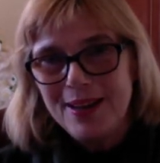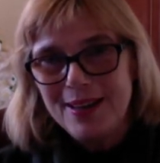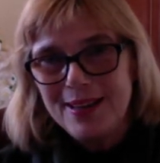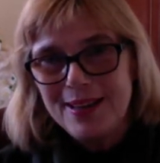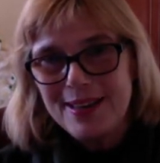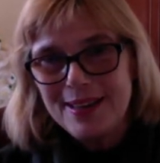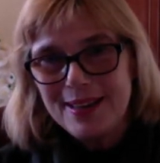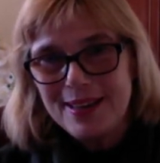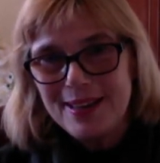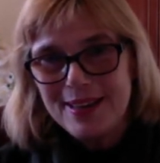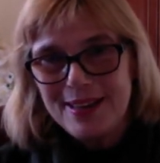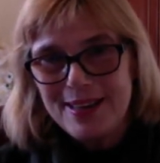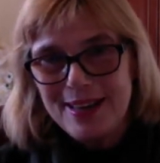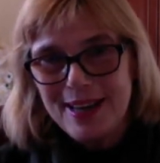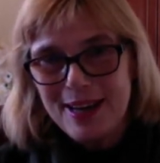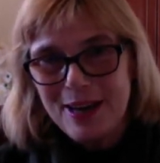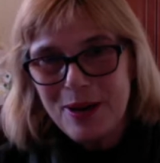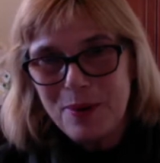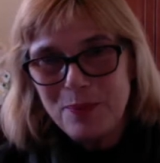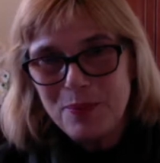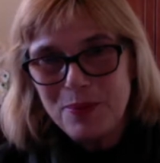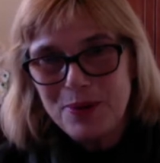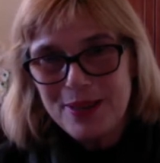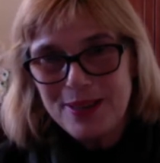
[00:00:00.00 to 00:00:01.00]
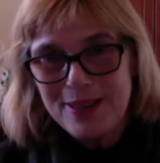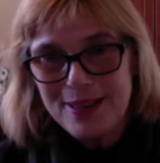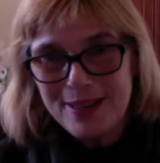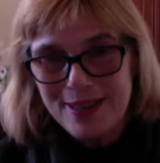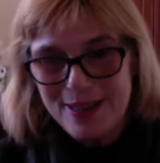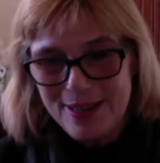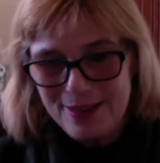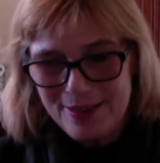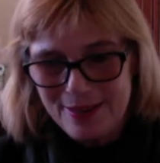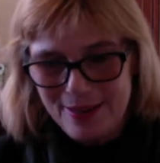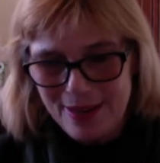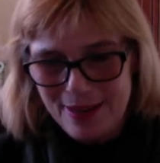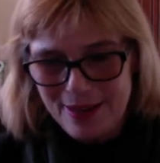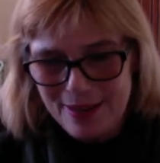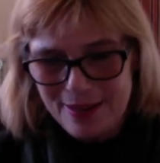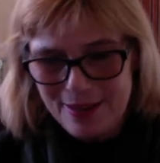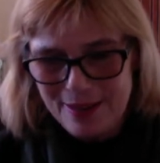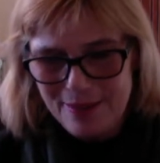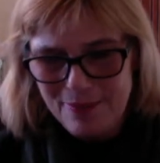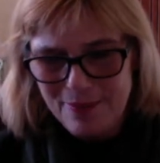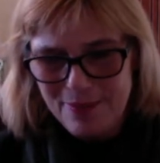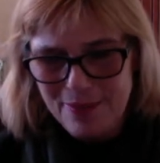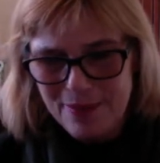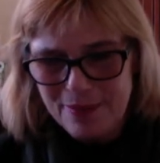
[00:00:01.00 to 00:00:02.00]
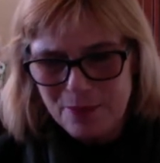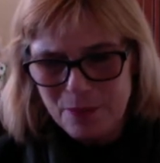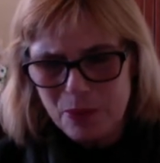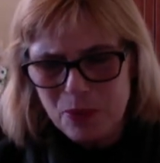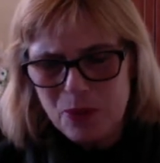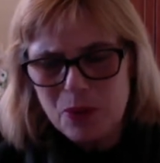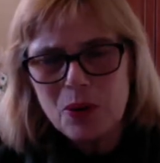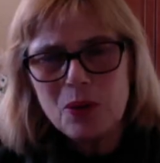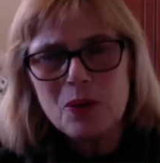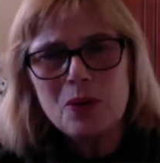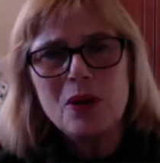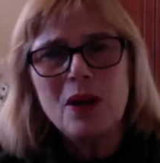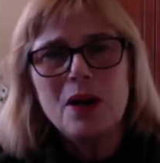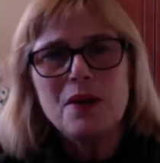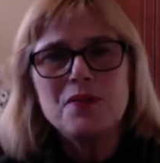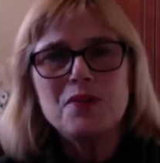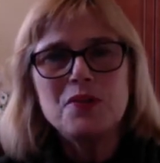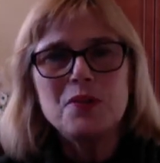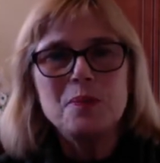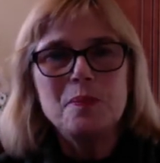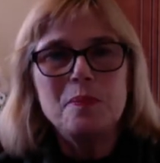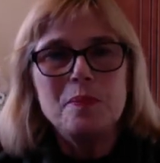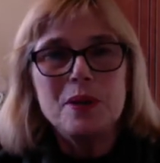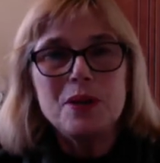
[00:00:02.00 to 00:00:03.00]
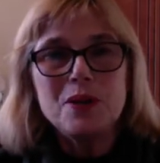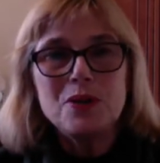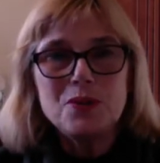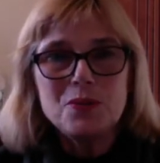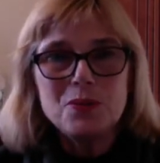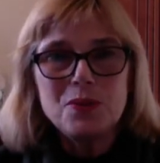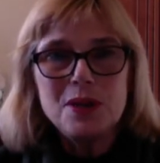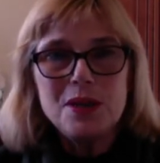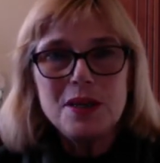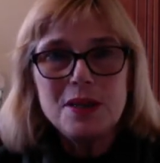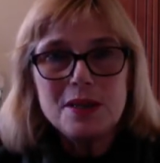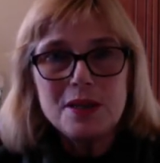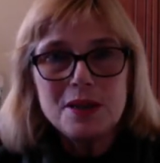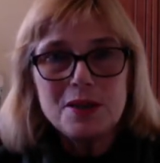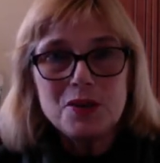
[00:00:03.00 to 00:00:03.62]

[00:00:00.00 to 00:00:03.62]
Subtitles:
to the depths, and Pluto loves mysteries,